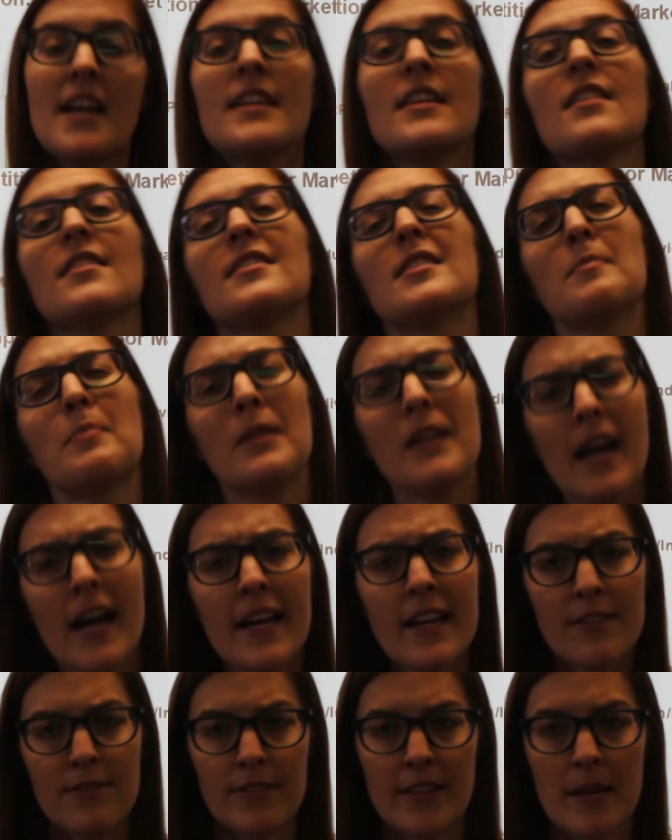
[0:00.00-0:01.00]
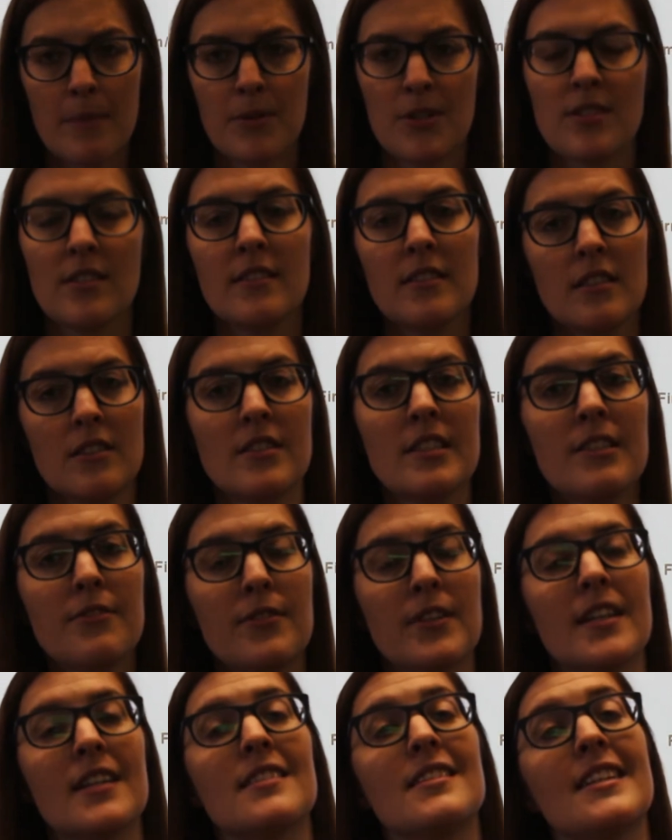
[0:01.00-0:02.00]
Now, the supply of labor is a little
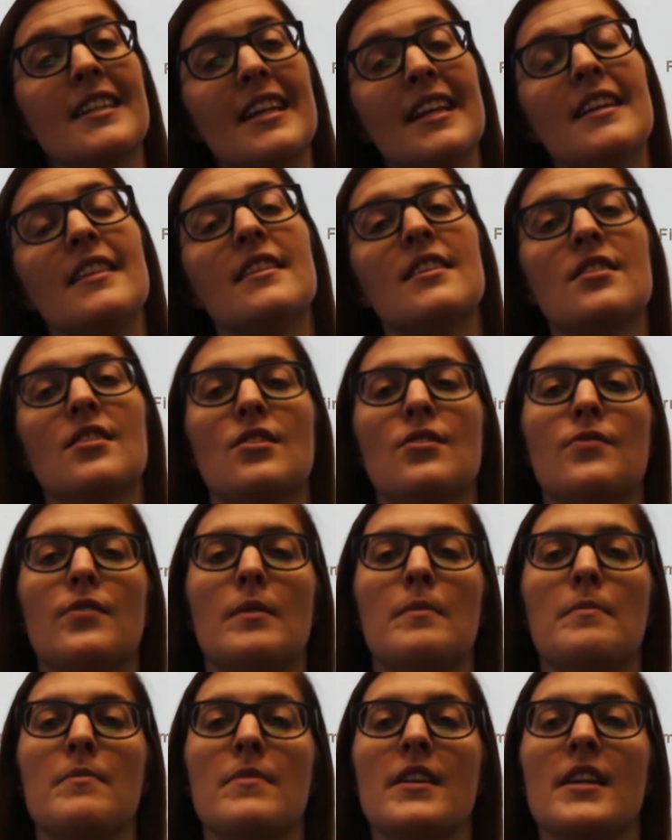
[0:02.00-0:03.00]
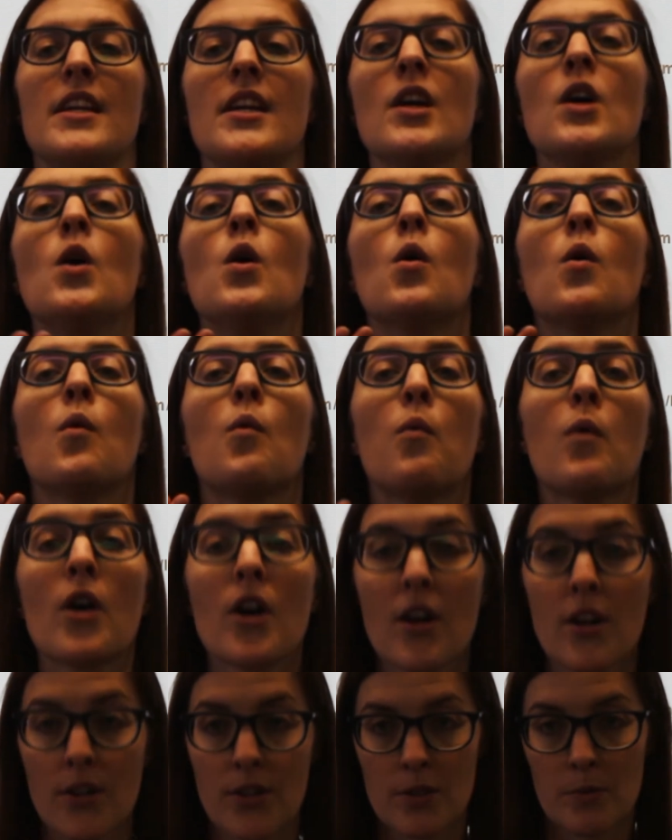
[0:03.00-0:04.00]
different because, again, this is from the
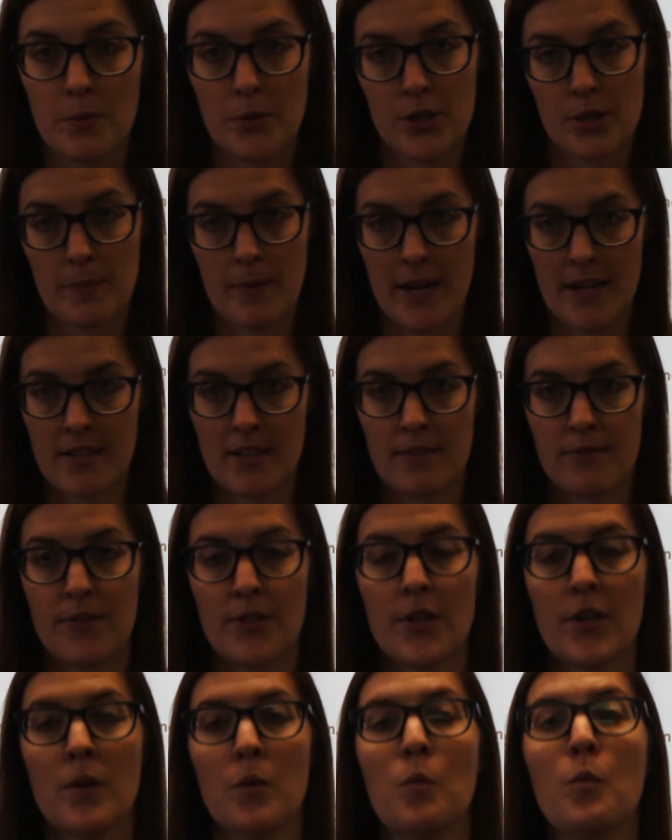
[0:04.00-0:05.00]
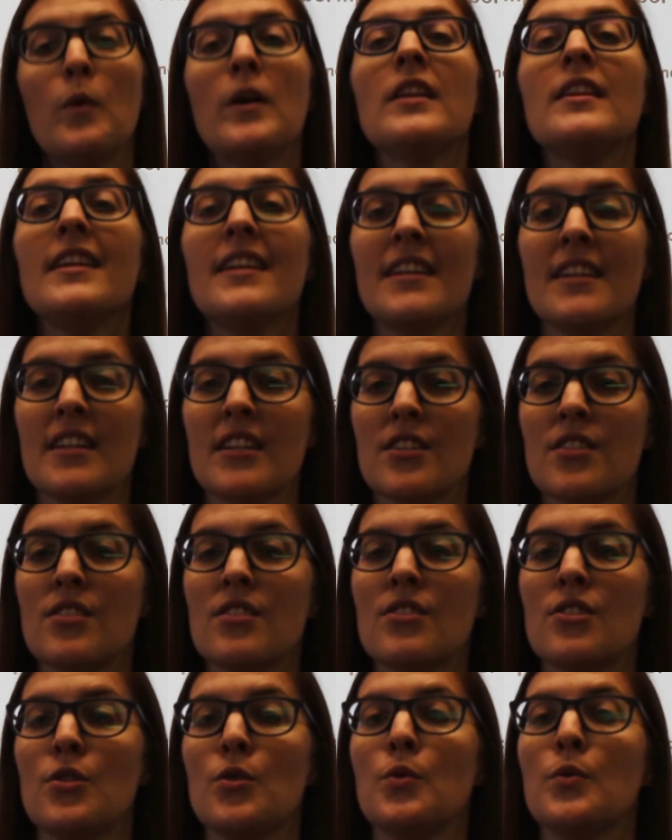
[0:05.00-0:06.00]
worker's perspective, their
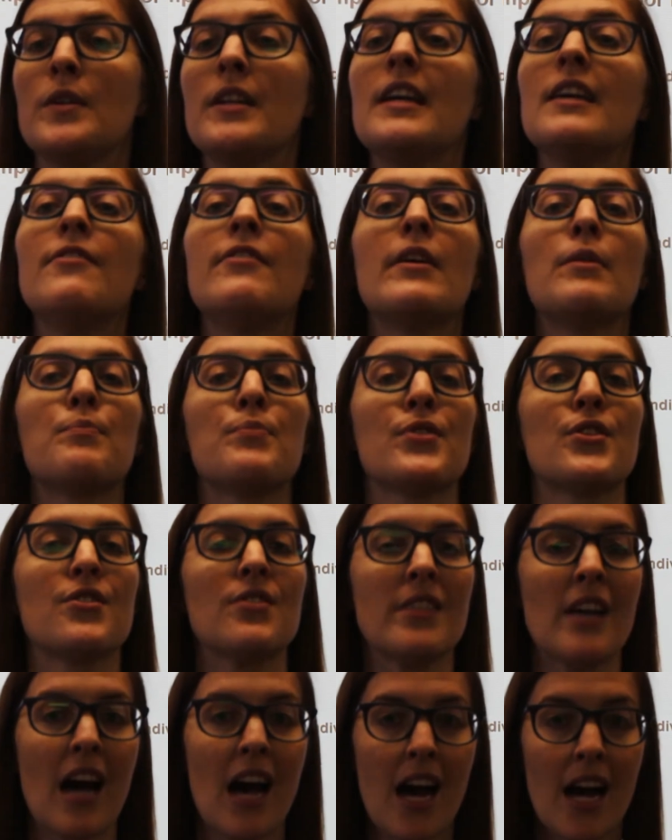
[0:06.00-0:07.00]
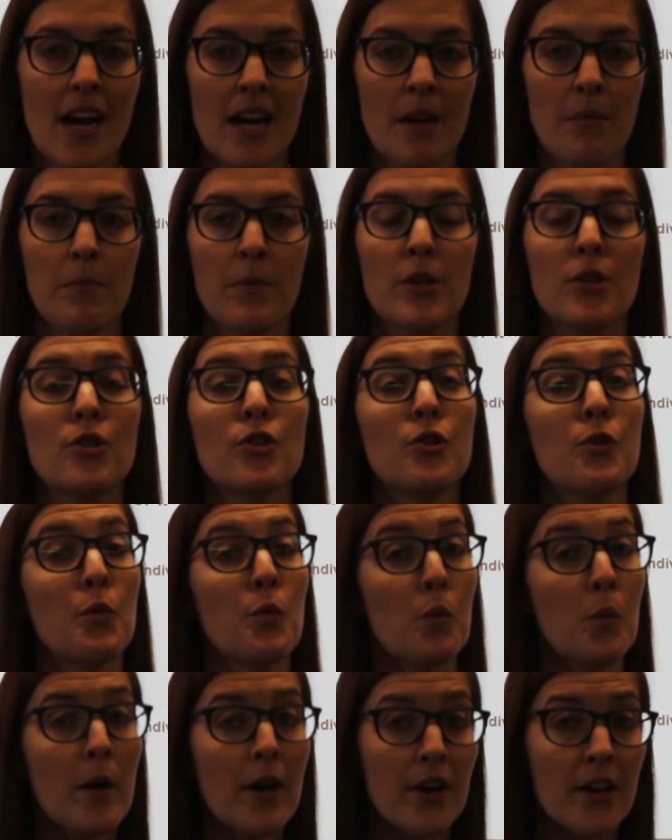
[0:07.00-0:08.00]
willingness to give up their time to
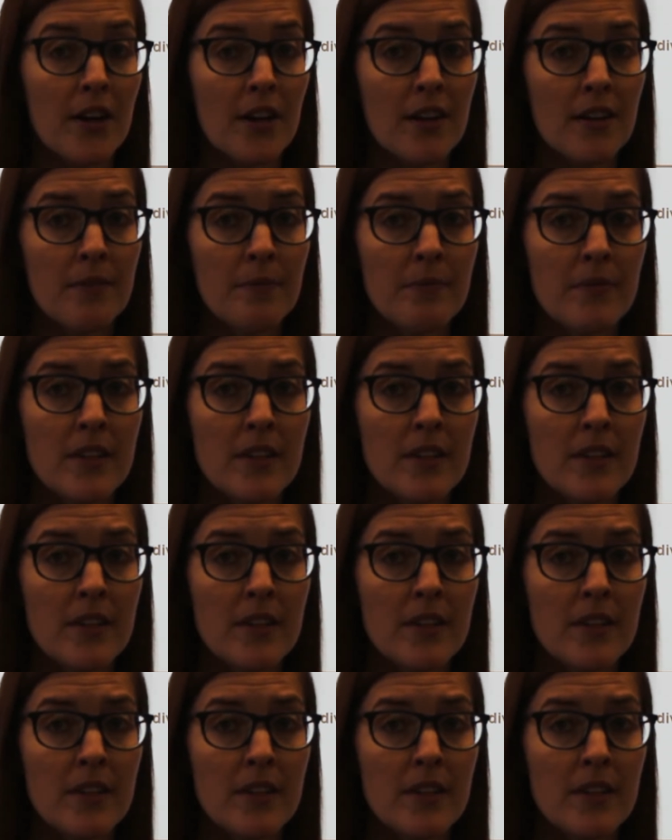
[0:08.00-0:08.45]
work.